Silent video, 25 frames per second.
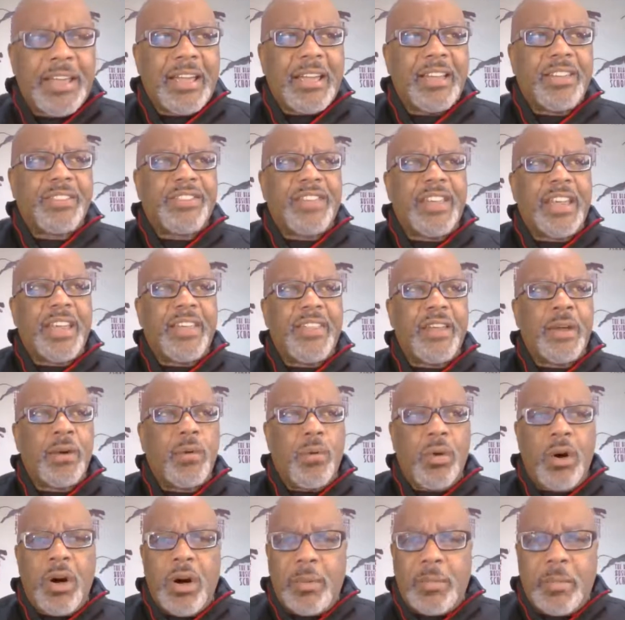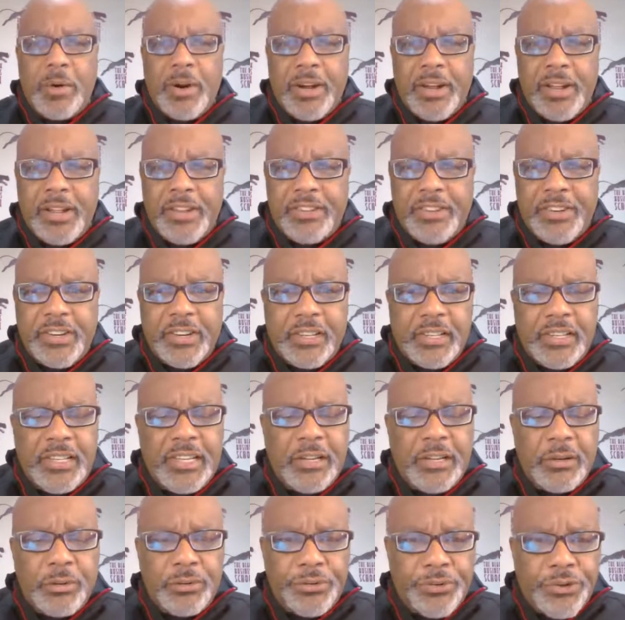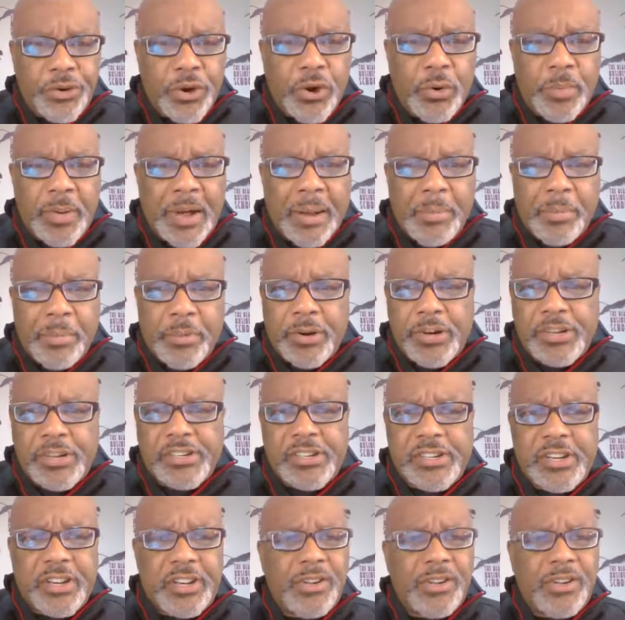and saying that Walmart is an illegal dope operation.